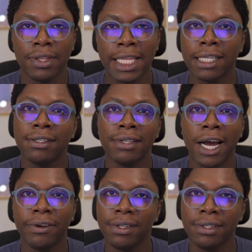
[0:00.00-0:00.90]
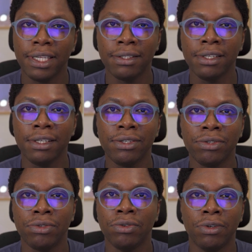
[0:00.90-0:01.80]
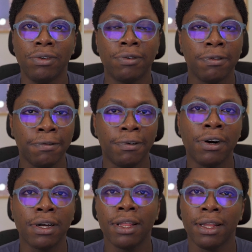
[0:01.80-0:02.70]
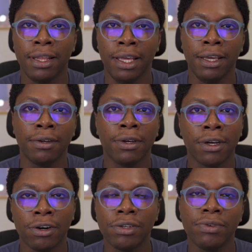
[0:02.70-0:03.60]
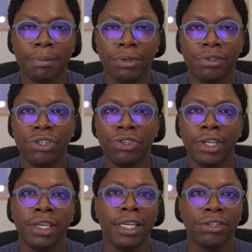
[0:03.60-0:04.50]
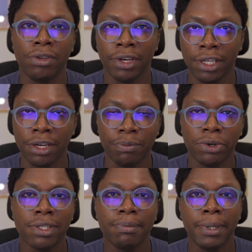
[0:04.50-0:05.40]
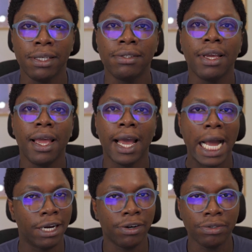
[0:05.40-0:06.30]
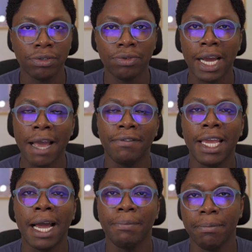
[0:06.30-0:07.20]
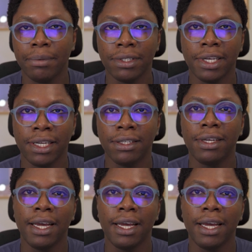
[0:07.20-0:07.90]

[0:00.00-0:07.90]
that is how easy it is to fork the course repository into your GitHub workspace and also to have the app imported.